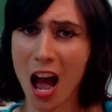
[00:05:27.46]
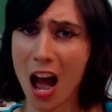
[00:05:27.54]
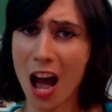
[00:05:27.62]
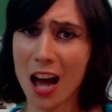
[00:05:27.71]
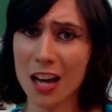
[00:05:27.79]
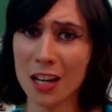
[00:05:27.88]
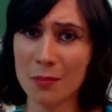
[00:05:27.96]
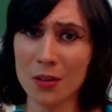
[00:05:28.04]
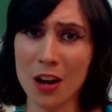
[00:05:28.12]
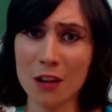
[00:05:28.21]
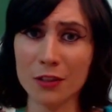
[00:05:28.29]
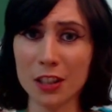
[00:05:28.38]
I'm
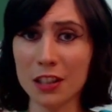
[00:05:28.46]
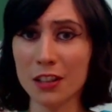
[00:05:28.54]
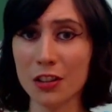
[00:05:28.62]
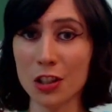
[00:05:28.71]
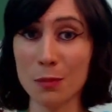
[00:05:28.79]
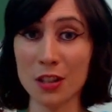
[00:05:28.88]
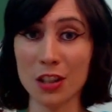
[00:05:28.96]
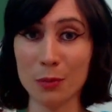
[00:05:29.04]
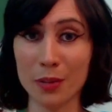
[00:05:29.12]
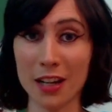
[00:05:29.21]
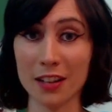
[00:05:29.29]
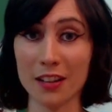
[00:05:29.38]
not really assuming they're
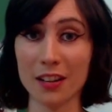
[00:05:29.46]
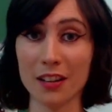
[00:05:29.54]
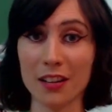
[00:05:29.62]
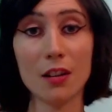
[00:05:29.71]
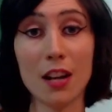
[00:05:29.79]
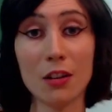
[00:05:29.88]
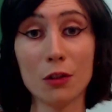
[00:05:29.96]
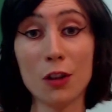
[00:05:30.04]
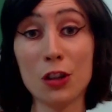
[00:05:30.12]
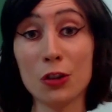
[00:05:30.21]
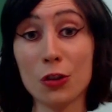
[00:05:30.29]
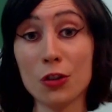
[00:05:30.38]
black. Now, the
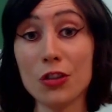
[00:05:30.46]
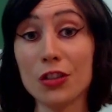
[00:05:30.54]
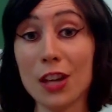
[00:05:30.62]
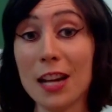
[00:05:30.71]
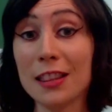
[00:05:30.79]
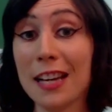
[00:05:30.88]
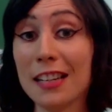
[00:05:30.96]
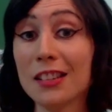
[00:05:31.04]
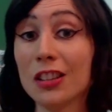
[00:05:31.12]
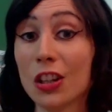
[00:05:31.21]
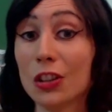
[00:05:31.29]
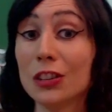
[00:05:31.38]
researchers said that
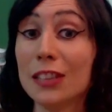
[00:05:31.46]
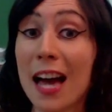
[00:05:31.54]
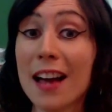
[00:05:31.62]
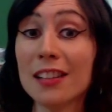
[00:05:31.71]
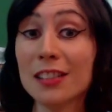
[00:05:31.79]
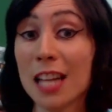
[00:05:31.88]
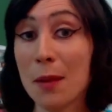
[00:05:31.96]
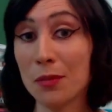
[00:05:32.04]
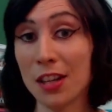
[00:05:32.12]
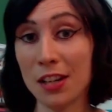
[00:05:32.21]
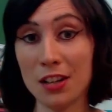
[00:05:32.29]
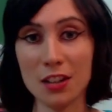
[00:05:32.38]
it's their last
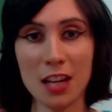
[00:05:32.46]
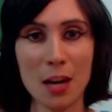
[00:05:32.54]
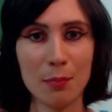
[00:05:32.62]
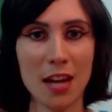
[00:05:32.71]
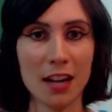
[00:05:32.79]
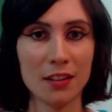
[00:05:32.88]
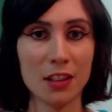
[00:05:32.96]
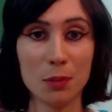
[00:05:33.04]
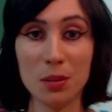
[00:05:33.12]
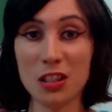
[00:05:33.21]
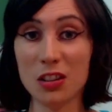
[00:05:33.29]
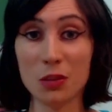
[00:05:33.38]
names that indicate
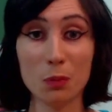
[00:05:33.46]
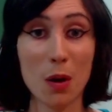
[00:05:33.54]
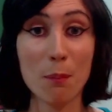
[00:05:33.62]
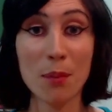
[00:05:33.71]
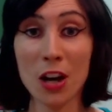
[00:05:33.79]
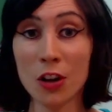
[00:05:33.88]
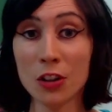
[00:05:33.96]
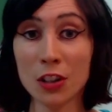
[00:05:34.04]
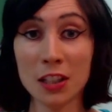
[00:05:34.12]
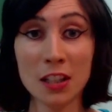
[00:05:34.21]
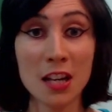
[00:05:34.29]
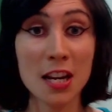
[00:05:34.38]
blackness because
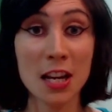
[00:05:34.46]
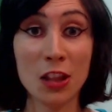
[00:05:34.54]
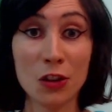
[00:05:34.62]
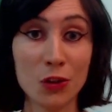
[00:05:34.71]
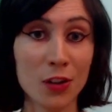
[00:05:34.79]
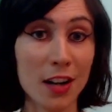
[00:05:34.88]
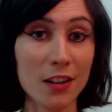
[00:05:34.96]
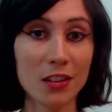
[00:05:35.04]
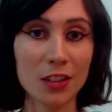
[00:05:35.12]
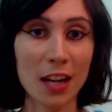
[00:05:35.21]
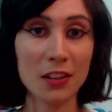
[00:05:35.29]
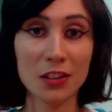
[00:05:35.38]
apparently in the United
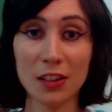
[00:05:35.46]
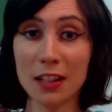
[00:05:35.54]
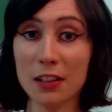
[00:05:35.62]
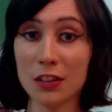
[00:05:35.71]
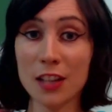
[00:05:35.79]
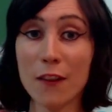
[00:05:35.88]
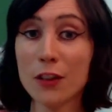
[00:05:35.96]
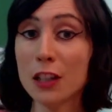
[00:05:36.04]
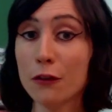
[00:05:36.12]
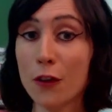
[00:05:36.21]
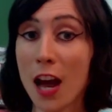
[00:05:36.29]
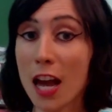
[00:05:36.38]
States, like
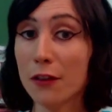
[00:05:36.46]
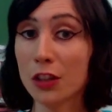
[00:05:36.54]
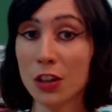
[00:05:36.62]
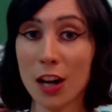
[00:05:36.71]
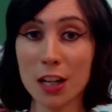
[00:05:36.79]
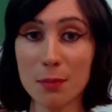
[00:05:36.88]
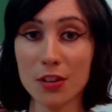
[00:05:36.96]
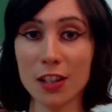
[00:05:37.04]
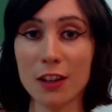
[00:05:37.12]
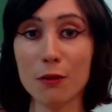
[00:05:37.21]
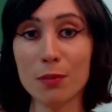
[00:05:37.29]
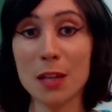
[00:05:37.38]
75 to
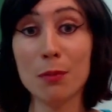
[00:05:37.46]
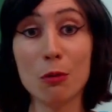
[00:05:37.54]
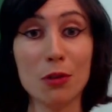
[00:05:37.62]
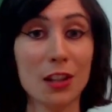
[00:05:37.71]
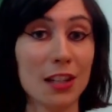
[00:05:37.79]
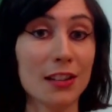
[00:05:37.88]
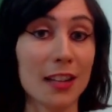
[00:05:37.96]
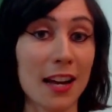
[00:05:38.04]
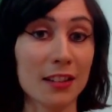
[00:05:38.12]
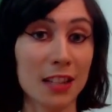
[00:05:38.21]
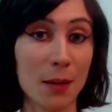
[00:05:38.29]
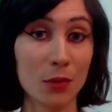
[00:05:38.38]
90% of people with these
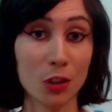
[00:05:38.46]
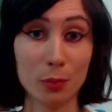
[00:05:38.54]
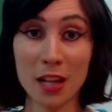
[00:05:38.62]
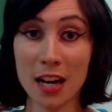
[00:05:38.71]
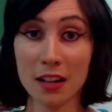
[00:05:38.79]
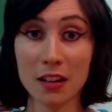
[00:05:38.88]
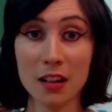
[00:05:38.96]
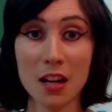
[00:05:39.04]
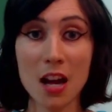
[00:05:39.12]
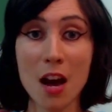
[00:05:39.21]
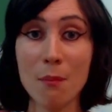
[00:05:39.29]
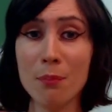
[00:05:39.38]
last names are black.
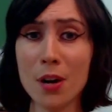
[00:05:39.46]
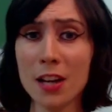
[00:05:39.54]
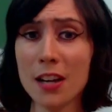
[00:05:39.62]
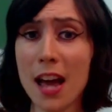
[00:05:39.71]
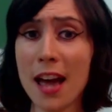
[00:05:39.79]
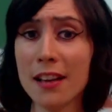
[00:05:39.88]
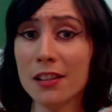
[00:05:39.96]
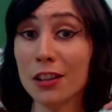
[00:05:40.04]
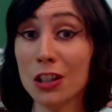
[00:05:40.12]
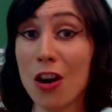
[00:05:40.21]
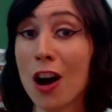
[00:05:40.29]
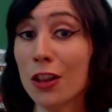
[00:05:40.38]
But as
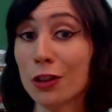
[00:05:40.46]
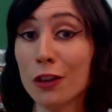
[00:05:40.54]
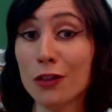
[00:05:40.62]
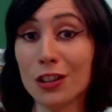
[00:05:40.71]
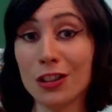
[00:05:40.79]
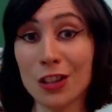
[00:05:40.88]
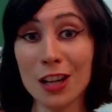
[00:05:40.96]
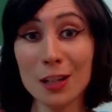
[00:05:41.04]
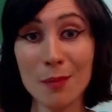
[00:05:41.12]
the author of the study